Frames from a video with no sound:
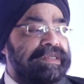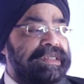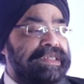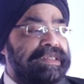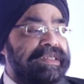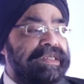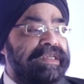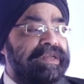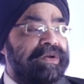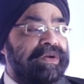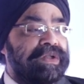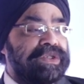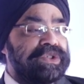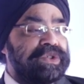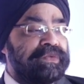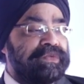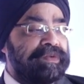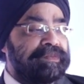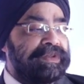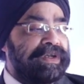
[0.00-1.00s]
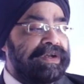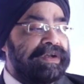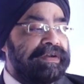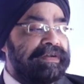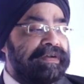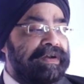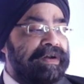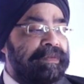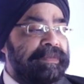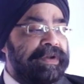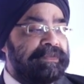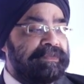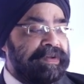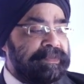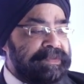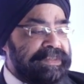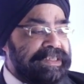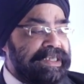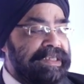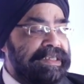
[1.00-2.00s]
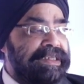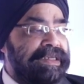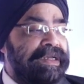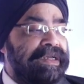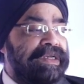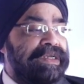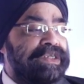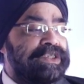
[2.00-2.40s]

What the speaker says: detail also from the government website.